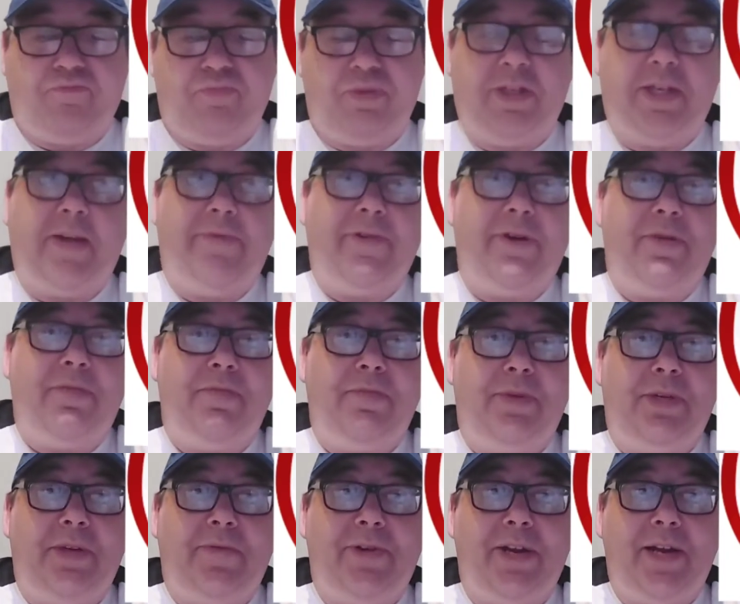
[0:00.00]
7
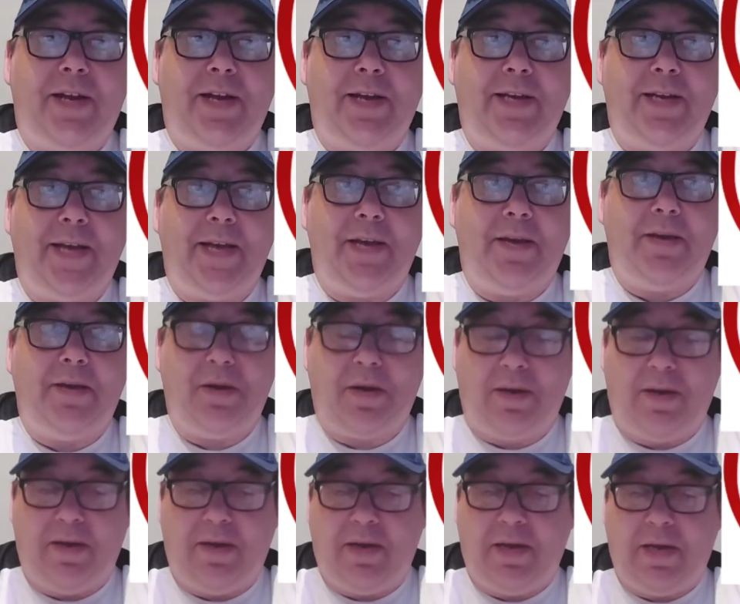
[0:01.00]
out of 10.
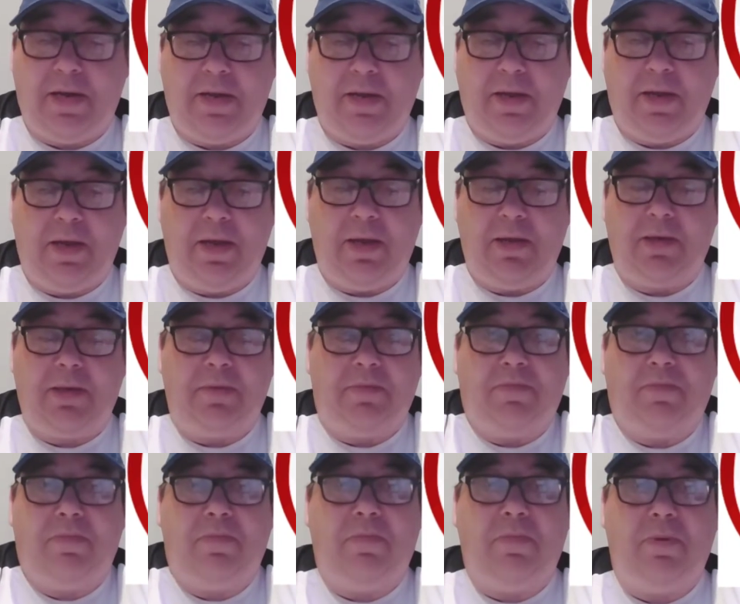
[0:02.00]
I think he's
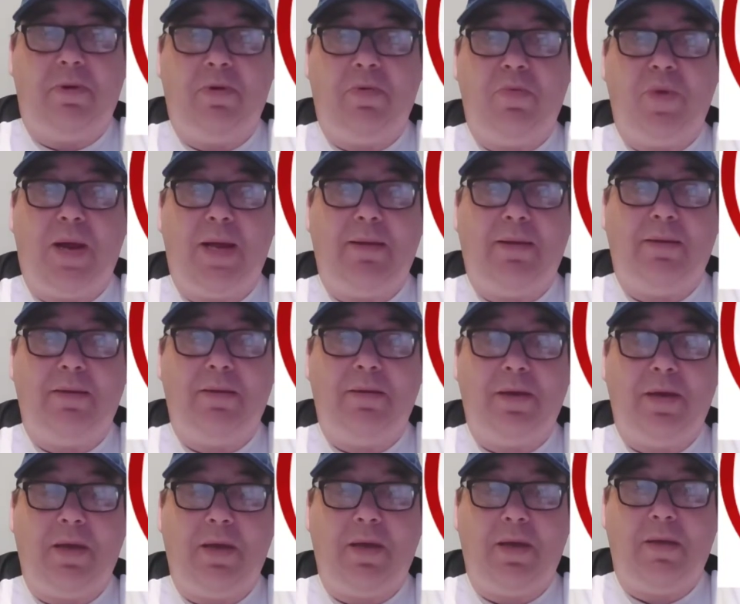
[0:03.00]
done well.
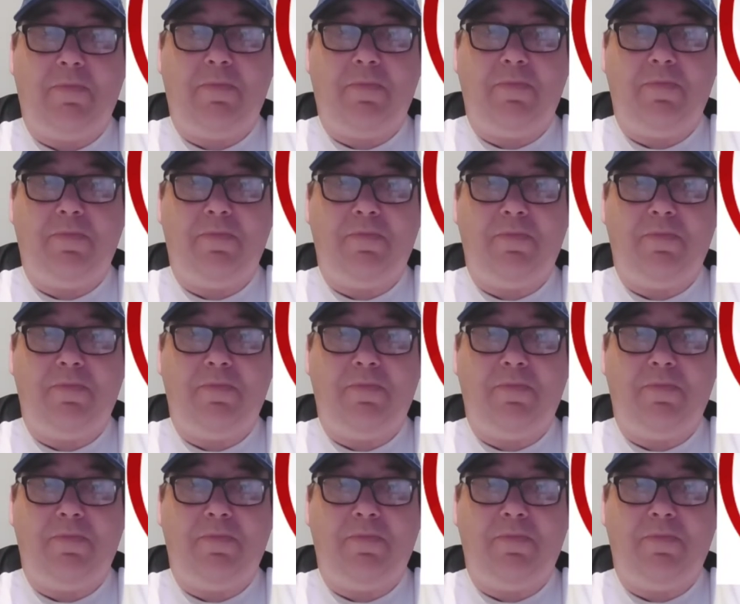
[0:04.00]
And